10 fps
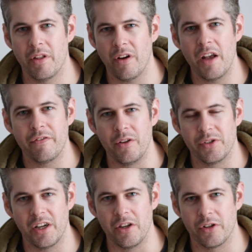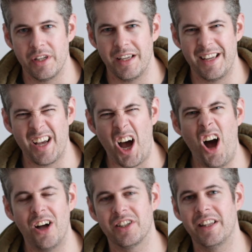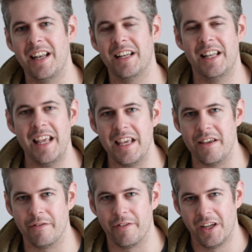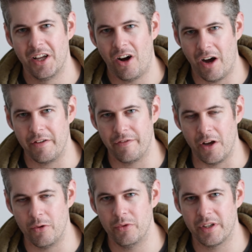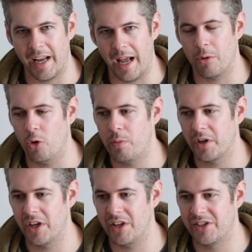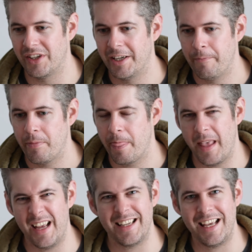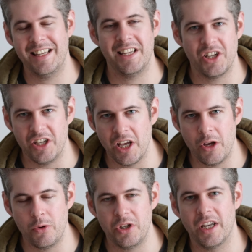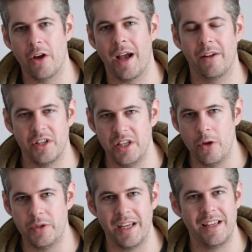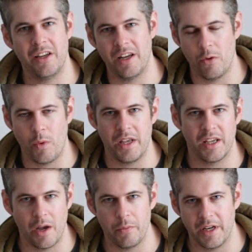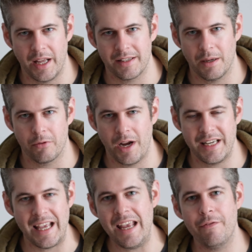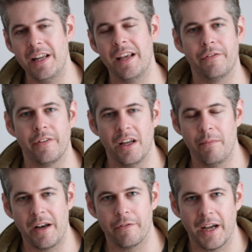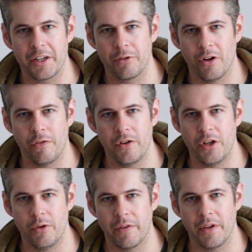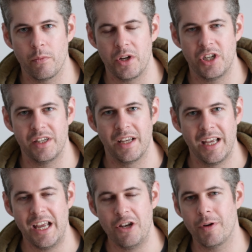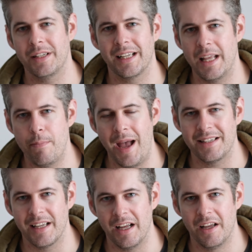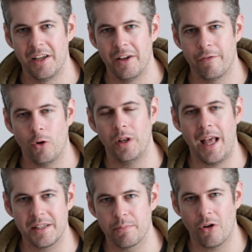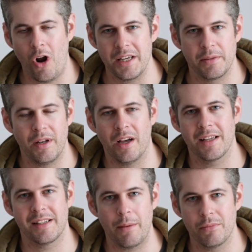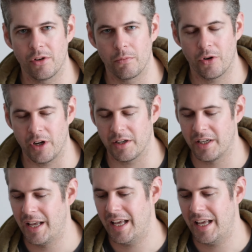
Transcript: iPhones, aren't you? Because it's hard to then leave iPhones and Apple because it's easy to use, you know how to use it, you know where you're going with your next upgrade, even if a manufacturer offered you something which is intrinsically better for less price, a bit like a Samsung product.